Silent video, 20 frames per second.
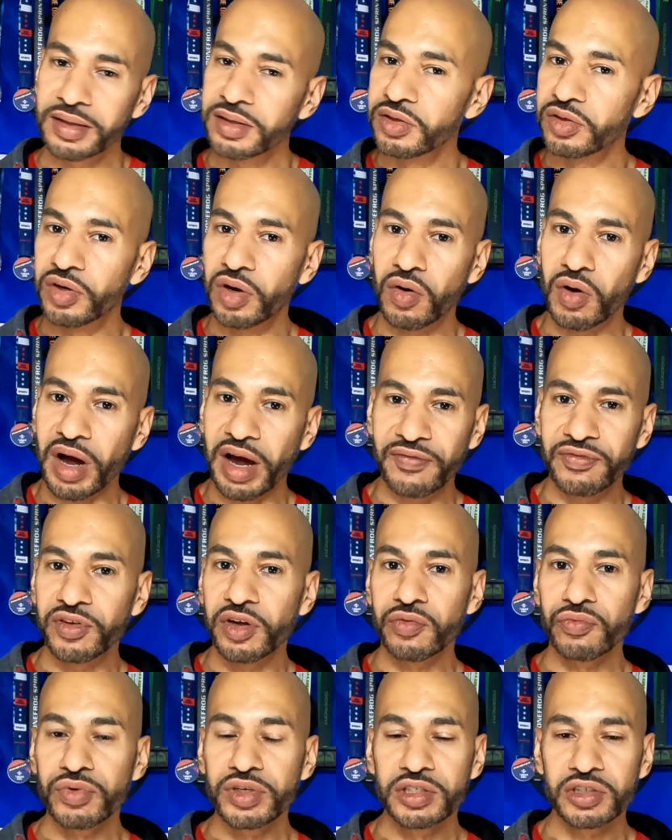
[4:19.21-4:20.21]
I've
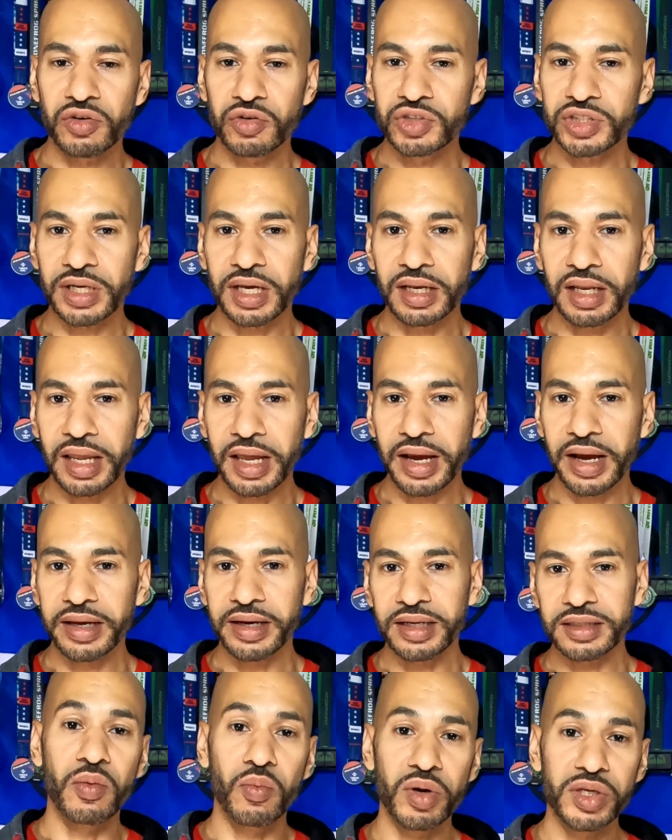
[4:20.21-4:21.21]
done research
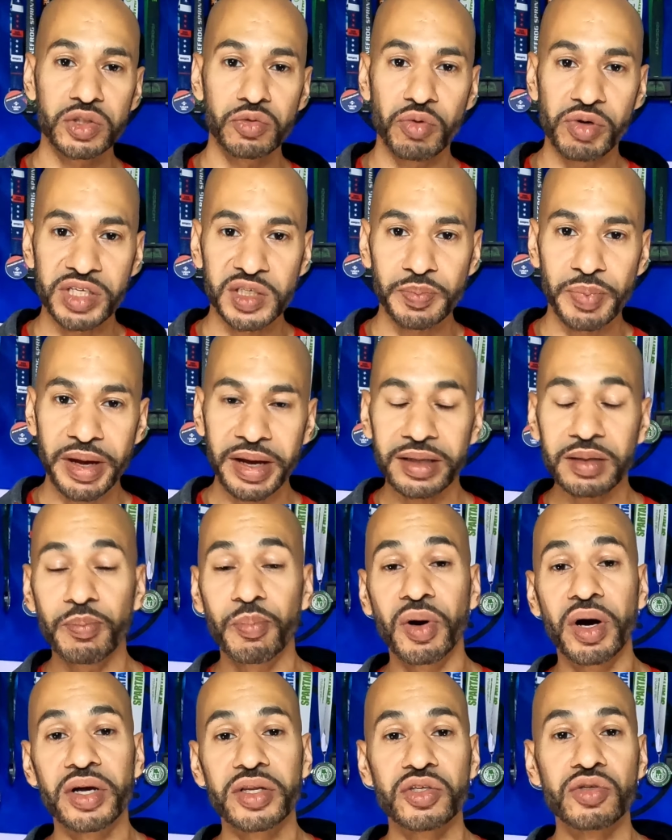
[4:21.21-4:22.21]
online on what to
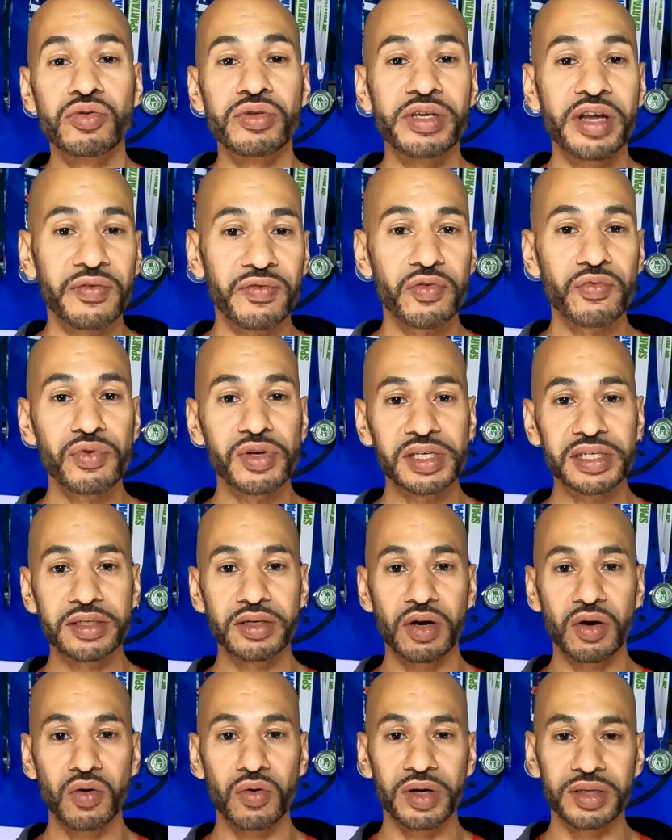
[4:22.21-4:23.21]
expect, but you never really
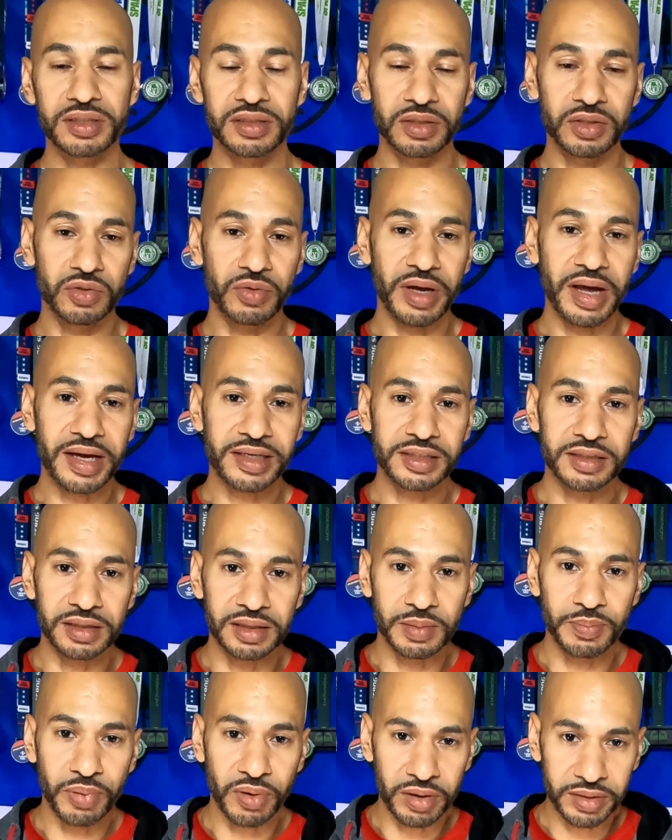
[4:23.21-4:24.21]
know until you
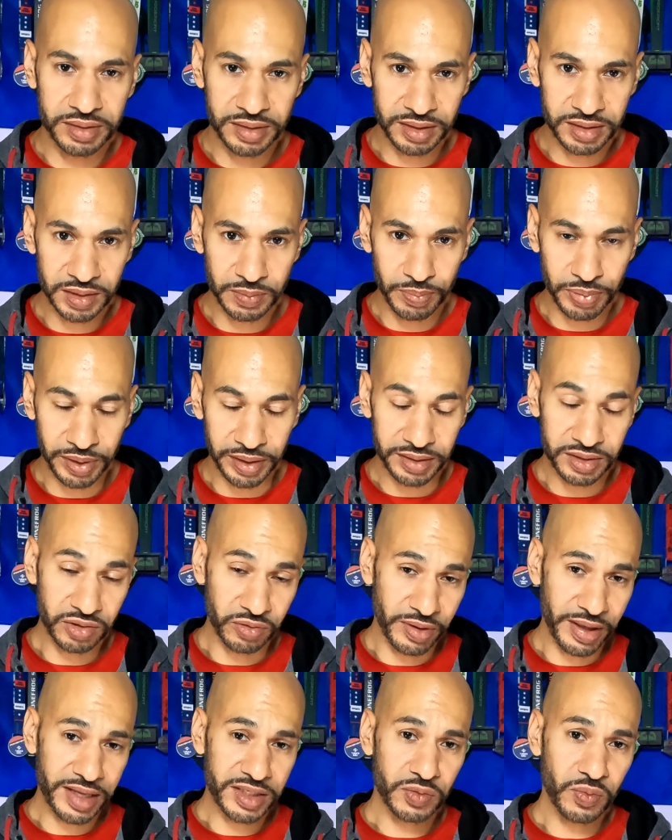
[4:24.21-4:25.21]
actually participate.
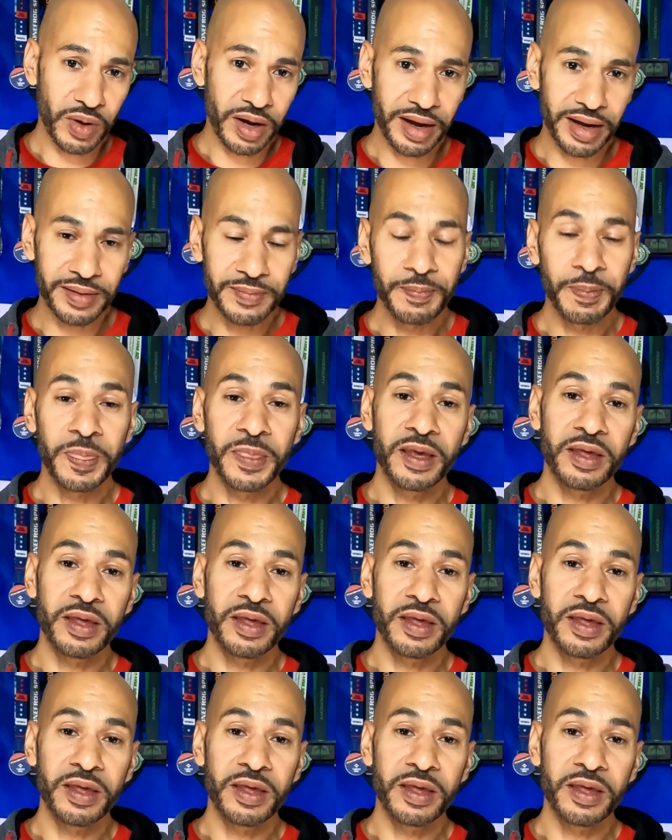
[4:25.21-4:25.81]
So that's why